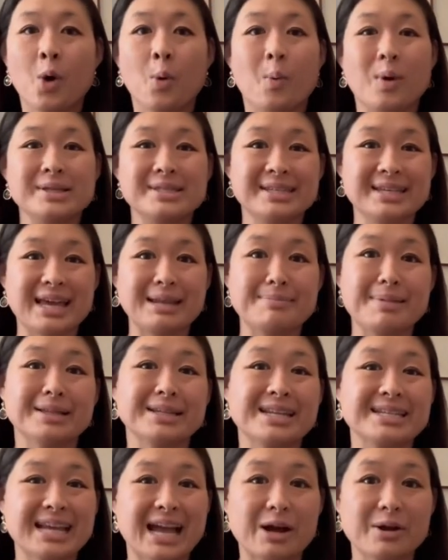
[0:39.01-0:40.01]
Once again,
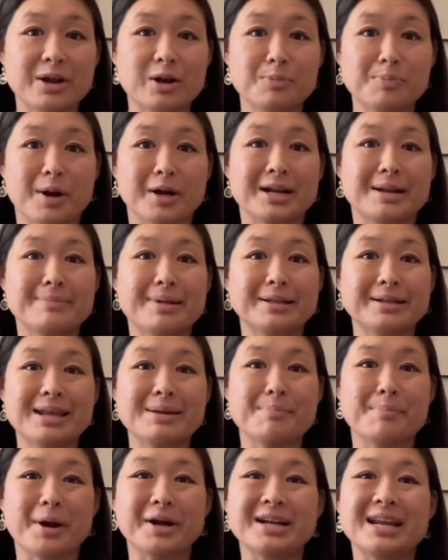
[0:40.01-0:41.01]
Melodie Tao here at Marketing
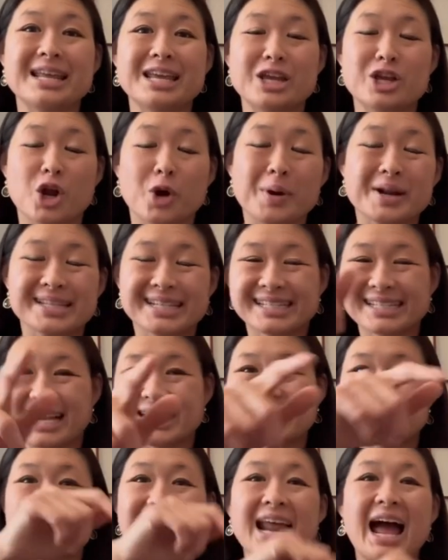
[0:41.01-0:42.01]
Melody, marketing your way to
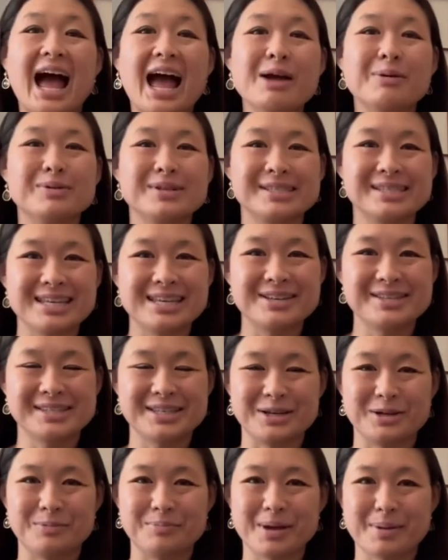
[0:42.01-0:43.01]
success, and I will see you
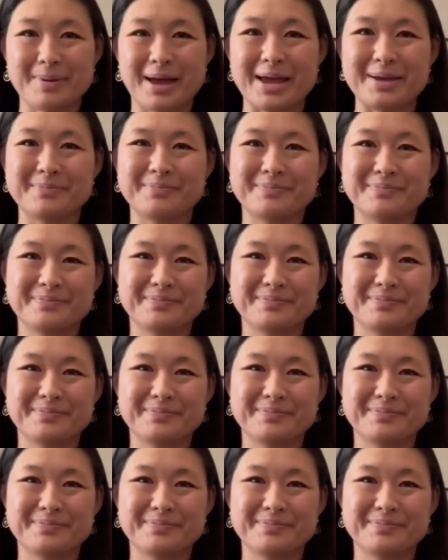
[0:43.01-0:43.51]
soon. Bye bye.